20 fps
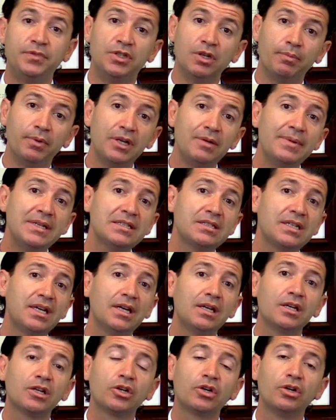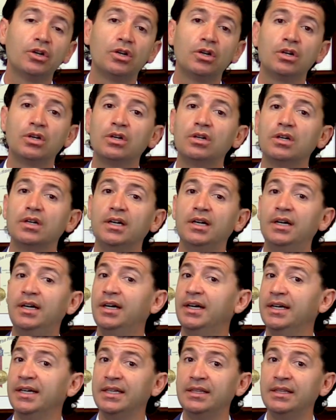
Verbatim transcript: Debridements can occur uh,